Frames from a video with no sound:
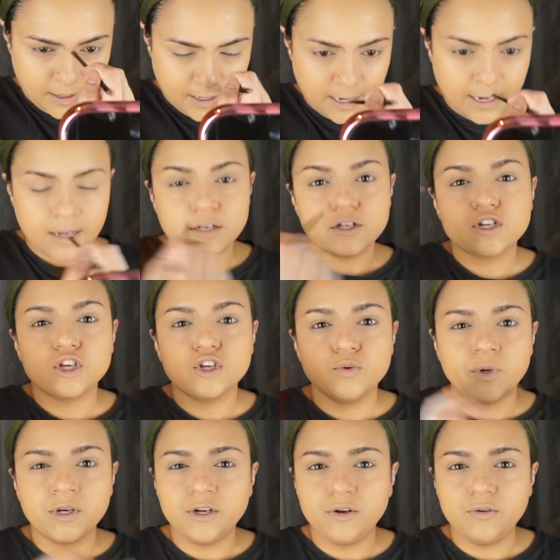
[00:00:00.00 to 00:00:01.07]
and you
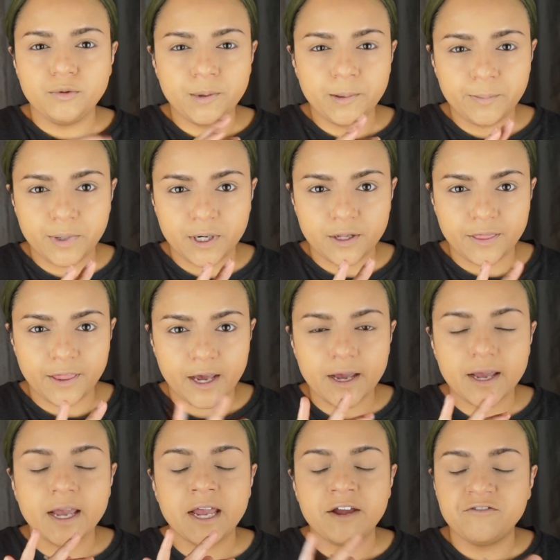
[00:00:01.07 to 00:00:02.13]
want to remember that
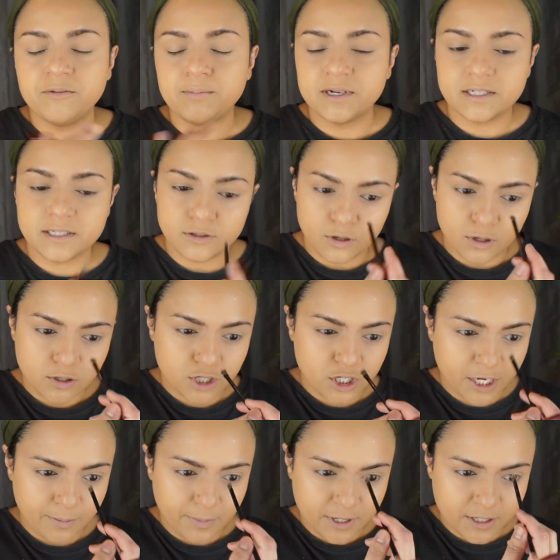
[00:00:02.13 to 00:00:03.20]
everybody's nose
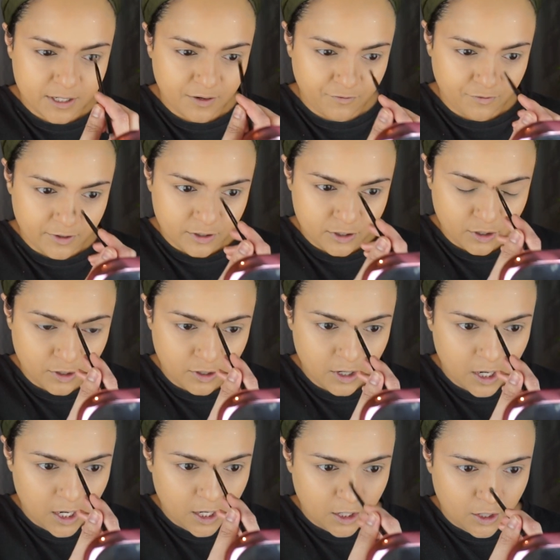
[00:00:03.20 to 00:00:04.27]
shape is different, so
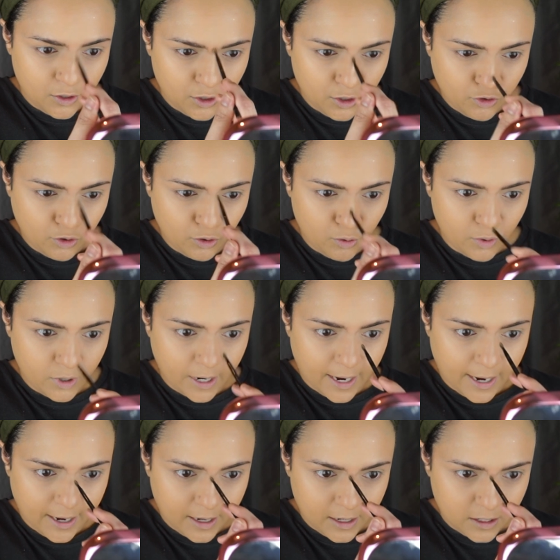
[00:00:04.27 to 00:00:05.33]
you need to look
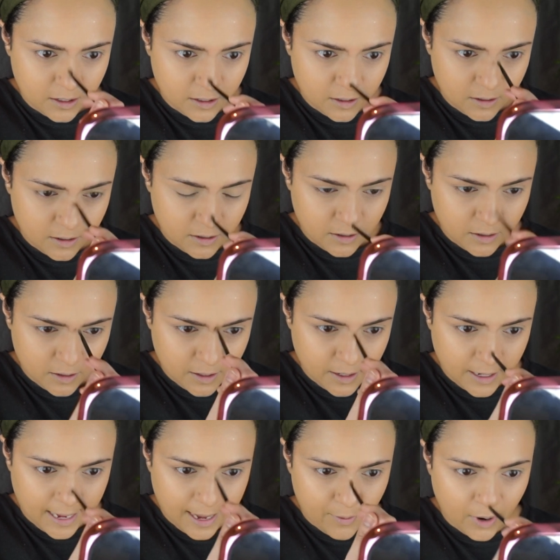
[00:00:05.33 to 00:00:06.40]
at
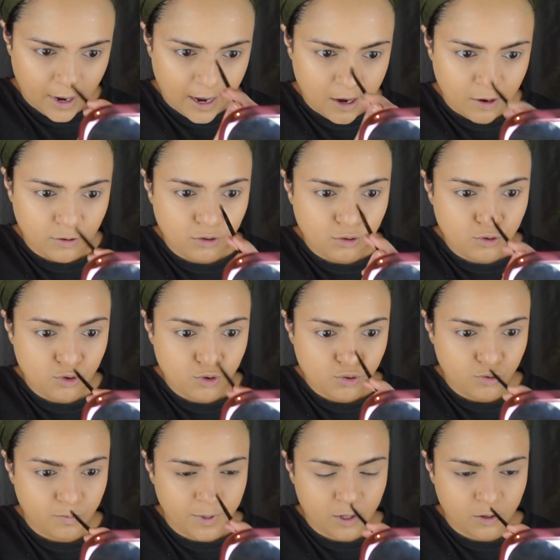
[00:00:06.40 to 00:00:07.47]
how you
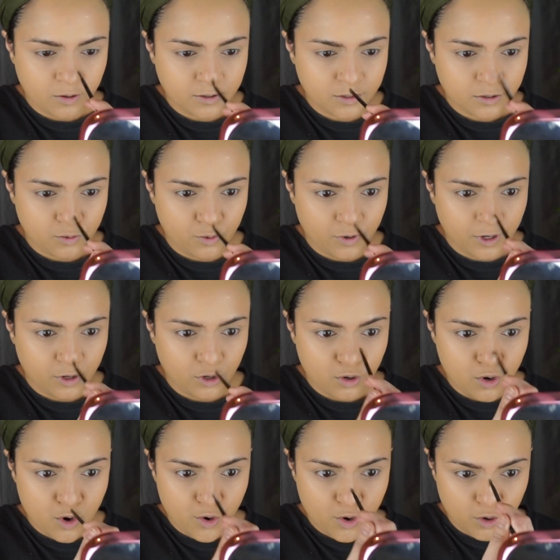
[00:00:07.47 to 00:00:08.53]
should be contouring
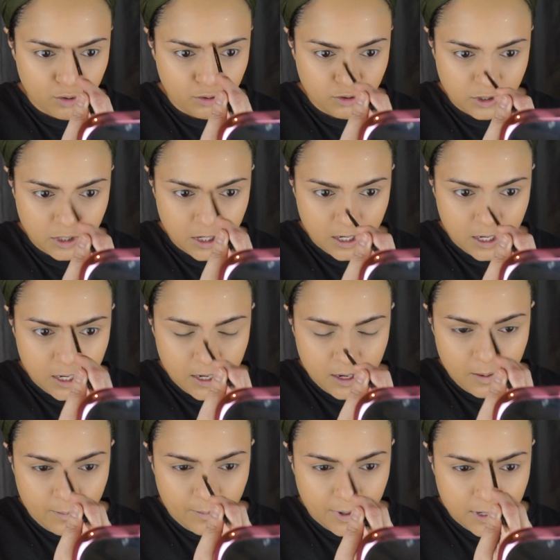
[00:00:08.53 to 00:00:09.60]
your nose.
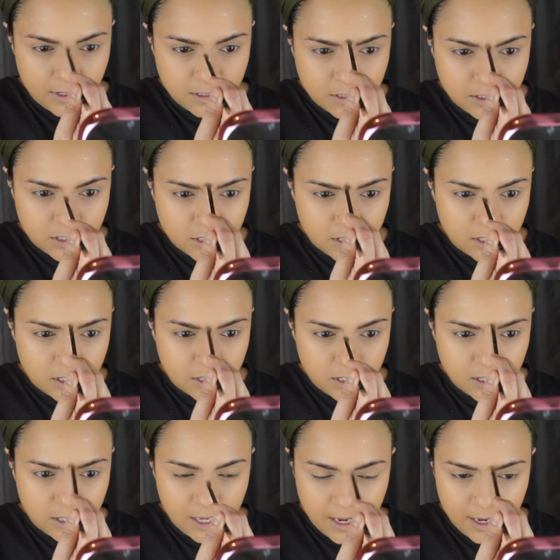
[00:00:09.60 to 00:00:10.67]
But
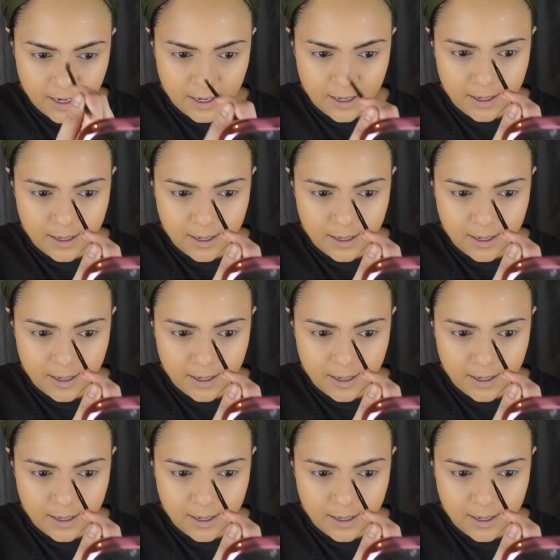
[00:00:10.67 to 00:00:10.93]
yeah,